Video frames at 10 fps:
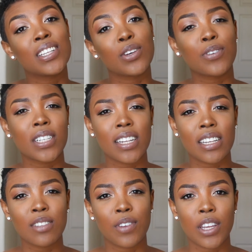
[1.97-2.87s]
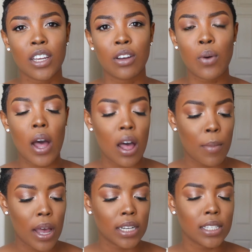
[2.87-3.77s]
So for today's video,
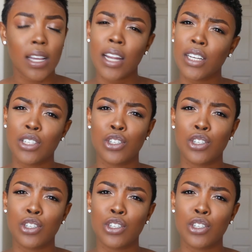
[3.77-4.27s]
um, I decided